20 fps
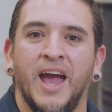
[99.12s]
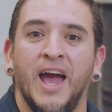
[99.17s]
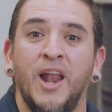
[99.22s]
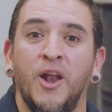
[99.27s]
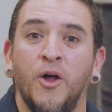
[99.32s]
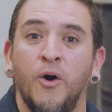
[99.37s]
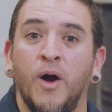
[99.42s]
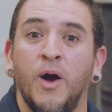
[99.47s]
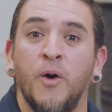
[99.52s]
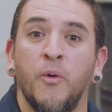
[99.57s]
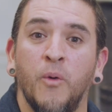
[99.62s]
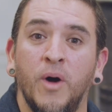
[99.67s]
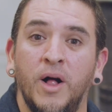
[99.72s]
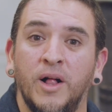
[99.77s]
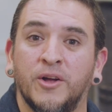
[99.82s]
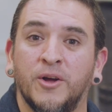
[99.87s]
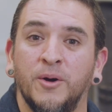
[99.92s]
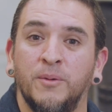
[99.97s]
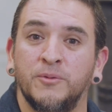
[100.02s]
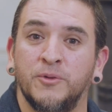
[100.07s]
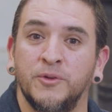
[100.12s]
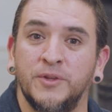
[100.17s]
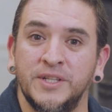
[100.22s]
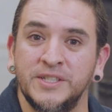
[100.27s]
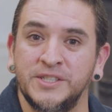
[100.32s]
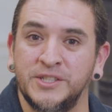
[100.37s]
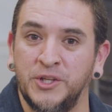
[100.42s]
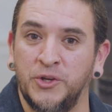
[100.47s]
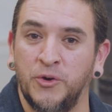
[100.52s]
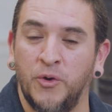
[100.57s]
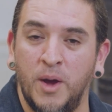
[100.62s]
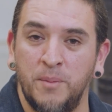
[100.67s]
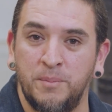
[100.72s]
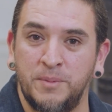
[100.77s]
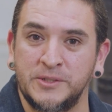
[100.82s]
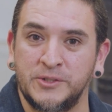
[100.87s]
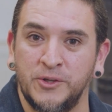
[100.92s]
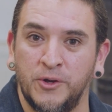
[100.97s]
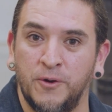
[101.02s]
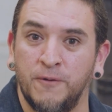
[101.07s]
Hello and welcome to this new
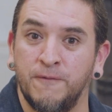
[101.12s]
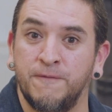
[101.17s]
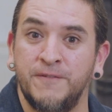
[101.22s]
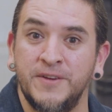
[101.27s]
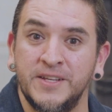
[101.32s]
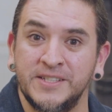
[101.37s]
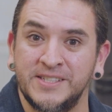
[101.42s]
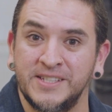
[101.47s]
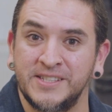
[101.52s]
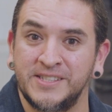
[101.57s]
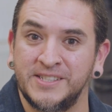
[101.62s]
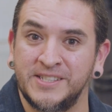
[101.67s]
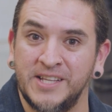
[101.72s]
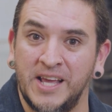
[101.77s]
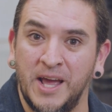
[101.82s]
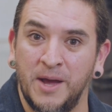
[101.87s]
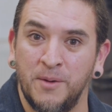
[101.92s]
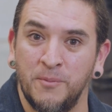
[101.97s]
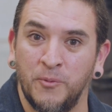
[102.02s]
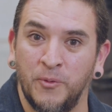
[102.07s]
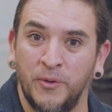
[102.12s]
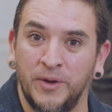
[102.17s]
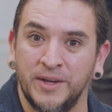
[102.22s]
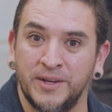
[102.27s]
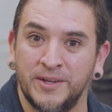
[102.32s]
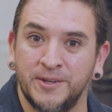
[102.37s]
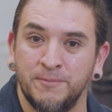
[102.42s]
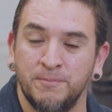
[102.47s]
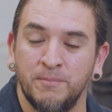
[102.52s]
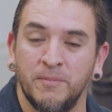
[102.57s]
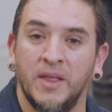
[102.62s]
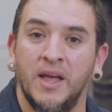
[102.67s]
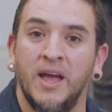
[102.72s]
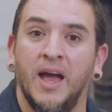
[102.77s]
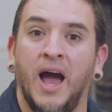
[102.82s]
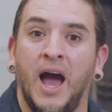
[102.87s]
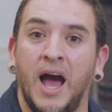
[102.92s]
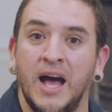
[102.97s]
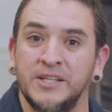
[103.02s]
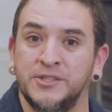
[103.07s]
episode of Visit SeAMK Week.
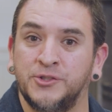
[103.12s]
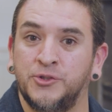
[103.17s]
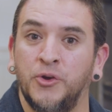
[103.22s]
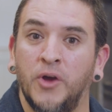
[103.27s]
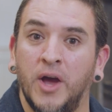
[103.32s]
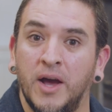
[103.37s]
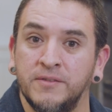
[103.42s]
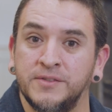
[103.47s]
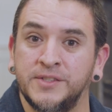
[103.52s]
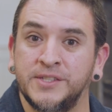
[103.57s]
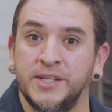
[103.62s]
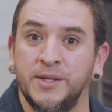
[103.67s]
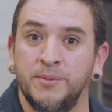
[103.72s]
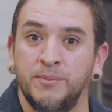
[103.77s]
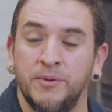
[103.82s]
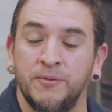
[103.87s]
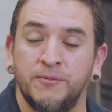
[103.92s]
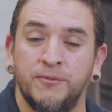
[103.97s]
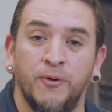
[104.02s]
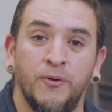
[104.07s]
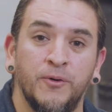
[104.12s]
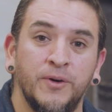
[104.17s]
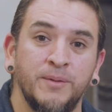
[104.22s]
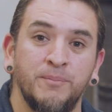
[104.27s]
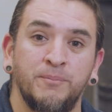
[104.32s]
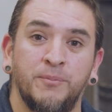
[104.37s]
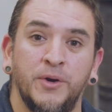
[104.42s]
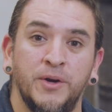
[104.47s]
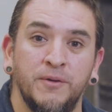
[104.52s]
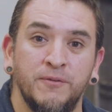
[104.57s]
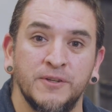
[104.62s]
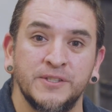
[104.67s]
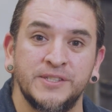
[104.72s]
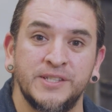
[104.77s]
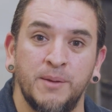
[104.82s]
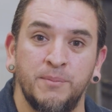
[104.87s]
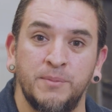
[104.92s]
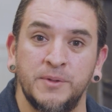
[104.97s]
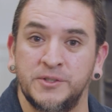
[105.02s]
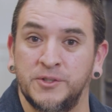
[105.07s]
As you have seen before in previous
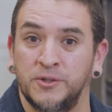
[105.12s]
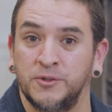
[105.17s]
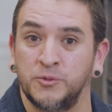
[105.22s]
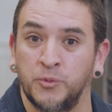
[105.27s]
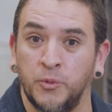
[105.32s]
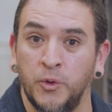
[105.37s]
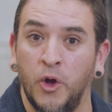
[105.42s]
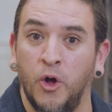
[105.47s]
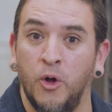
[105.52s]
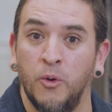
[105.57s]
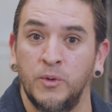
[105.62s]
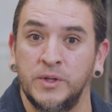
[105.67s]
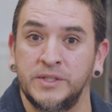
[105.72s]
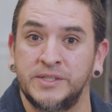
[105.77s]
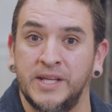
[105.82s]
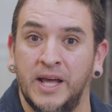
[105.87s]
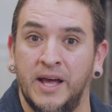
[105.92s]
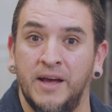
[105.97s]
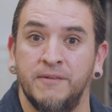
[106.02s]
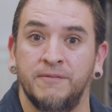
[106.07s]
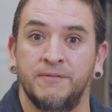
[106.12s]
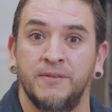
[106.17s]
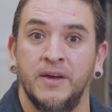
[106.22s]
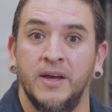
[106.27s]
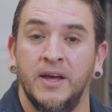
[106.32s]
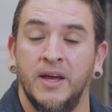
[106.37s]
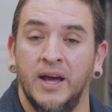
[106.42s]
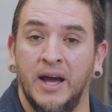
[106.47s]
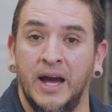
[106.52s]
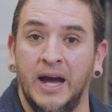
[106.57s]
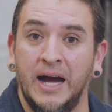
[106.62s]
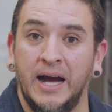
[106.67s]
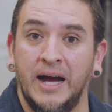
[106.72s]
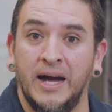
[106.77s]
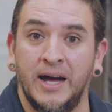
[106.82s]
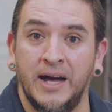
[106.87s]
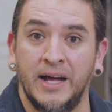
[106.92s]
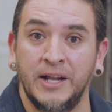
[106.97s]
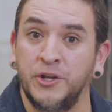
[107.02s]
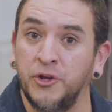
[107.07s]
episodes, we always have
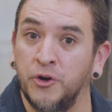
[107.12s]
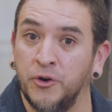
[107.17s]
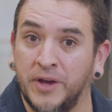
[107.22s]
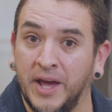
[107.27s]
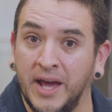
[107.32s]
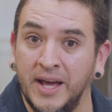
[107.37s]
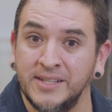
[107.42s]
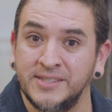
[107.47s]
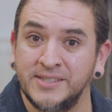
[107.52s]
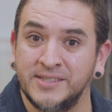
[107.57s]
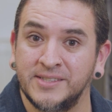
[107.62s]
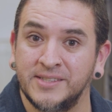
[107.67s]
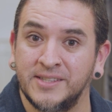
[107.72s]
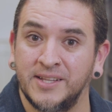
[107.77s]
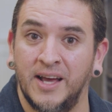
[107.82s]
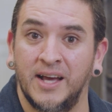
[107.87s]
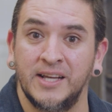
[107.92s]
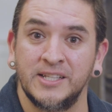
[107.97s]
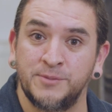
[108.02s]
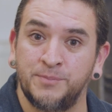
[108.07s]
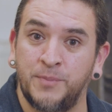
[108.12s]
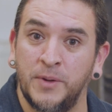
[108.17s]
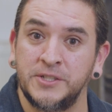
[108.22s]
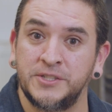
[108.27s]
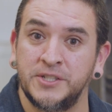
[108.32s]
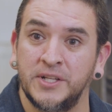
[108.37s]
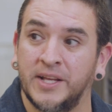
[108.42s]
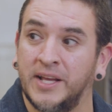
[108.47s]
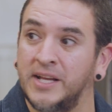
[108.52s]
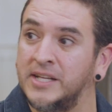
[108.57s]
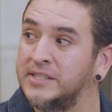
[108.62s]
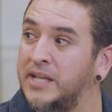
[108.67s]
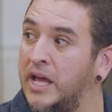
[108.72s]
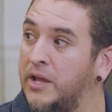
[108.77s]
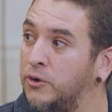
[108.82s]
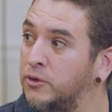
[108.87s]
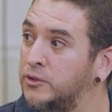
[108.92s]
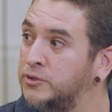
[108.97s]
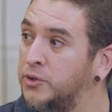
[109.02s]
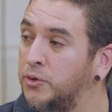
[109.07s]
a new guest, a special guest,
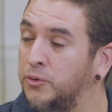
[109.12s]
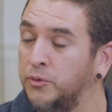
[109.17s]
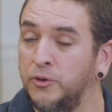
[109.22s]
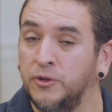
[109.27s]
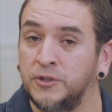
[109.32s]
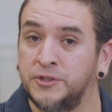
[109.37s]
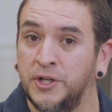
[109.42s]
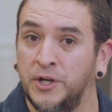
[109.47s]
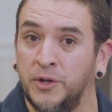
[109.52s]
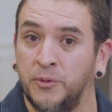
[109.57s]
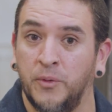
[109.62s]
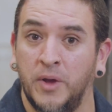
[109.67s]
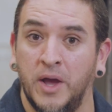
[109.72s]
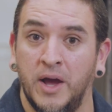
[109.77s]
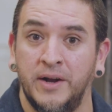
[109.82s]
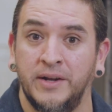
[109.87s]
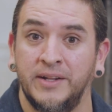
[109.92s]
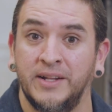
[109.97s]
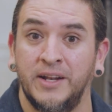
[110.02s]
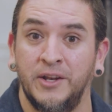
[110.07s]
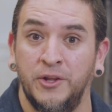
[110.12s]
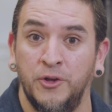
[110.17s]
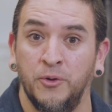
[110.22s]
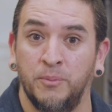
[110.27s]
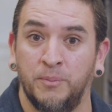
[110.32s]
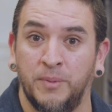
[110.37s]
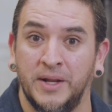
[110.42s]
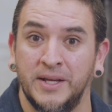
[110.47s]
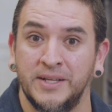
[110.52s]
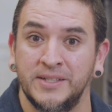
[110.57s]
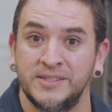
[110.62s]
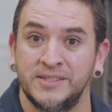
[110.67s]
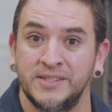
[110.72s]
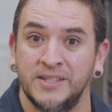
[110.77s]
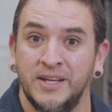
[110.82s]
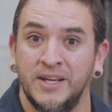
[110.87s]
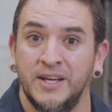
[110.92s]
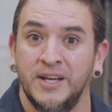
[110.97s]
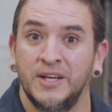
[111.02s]
and also usually we are in a new place.